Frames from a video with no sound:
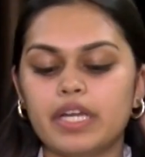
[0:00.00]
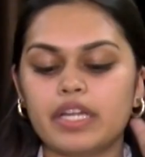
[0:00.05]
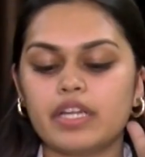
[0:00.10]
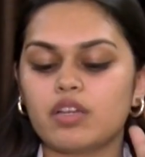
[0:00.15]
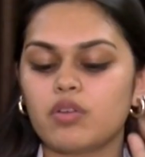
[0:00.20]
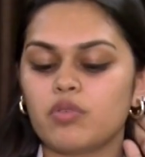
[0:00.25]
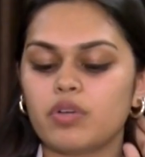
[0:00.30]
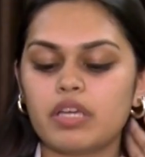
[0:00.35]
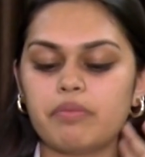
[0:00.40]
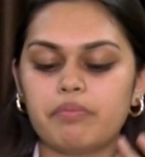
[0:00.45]

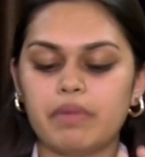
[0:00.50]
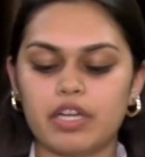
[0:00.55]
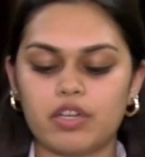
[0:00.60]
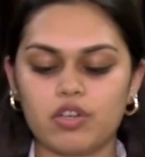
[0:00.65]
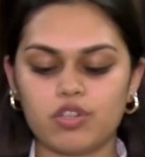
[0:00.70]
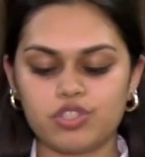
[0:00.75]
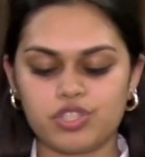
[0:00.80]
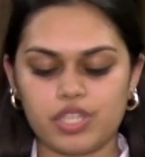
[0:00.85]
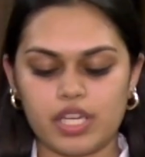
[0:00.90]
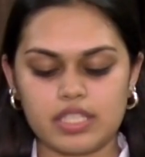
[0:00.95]
including
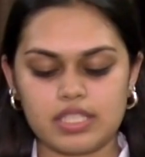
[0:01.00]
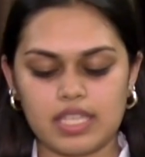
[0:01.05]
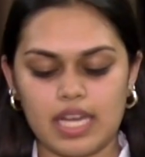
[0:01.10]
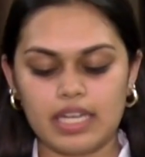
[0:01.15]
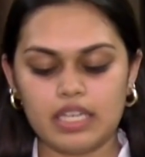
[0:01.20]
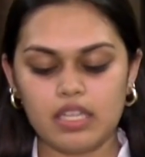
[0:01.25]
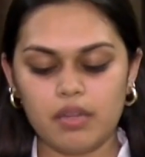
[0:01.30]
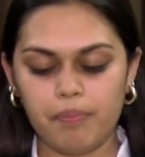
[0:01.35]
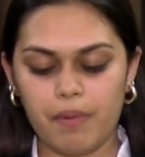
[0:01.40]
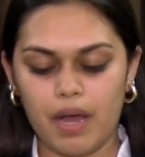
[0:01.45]
metro shades
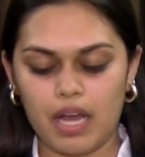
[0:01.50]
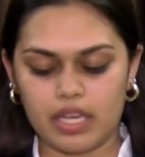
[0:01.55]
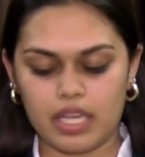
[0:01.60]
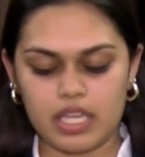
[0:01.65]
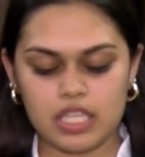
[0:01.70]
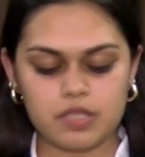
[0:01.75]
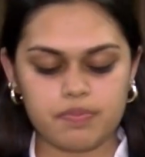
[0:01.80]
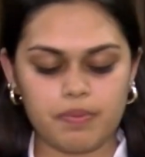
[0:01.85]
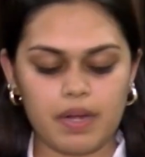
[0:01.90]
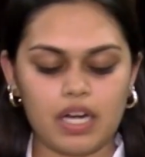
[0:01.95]
and the
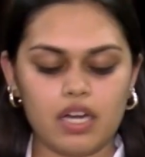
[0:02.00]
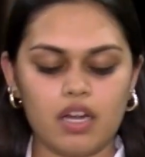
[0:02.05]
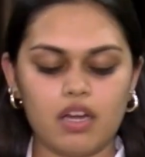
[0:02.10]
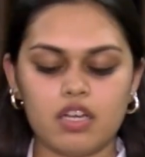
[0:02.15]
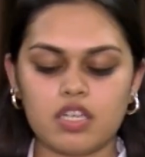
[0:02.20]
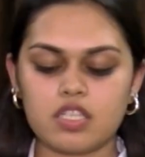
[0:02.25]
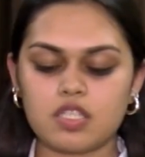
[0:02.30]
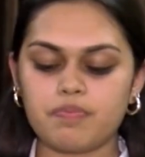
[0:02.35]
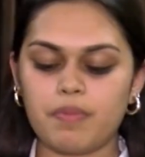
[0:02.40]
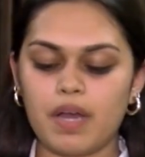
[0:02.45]
parking,
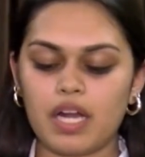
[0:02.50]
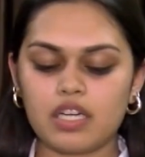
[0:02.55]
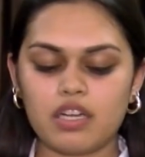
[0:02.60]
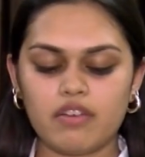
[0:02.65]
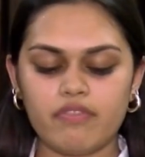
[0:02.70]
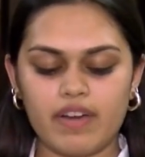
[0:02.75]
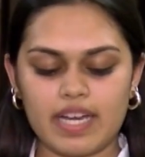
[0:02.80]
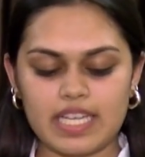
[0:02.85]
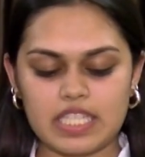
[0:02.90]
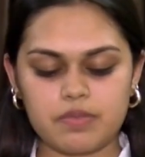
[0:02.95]
sparked a
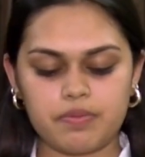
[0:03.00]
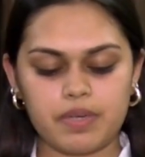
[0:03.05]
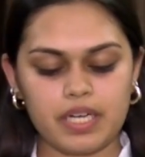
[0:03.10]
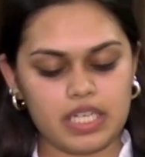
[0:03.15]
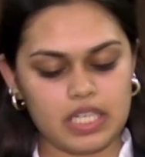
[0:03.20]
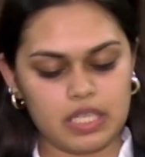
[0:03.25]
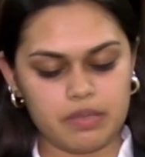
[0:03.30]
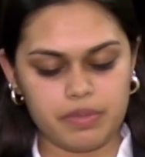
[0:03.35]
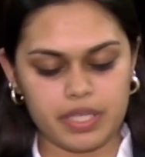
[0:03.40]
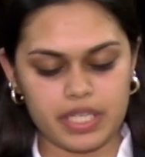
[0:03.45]
widespread
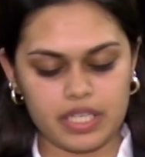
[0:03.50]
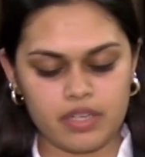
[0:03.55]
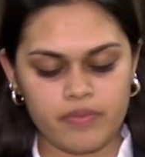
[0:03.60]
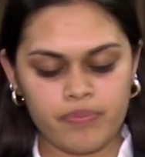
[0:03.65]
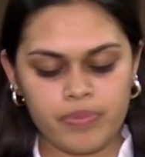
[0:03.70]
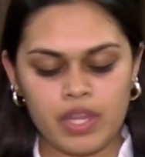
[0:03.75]
debate.